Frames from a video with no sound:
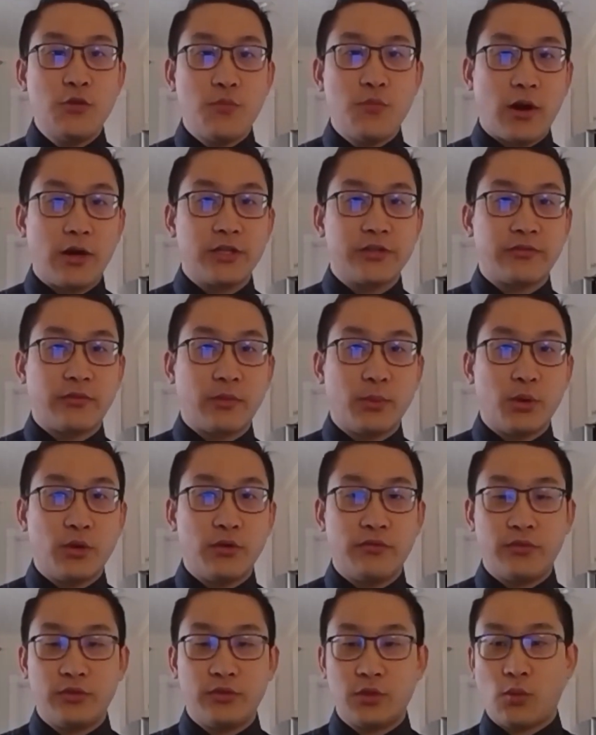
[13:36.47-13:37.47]
parts
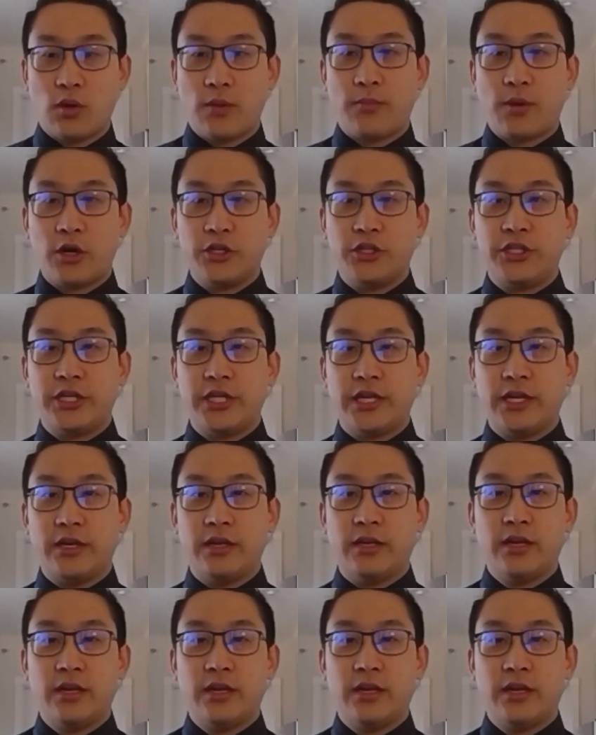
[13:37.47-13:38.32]
vermouth to 1 part gin.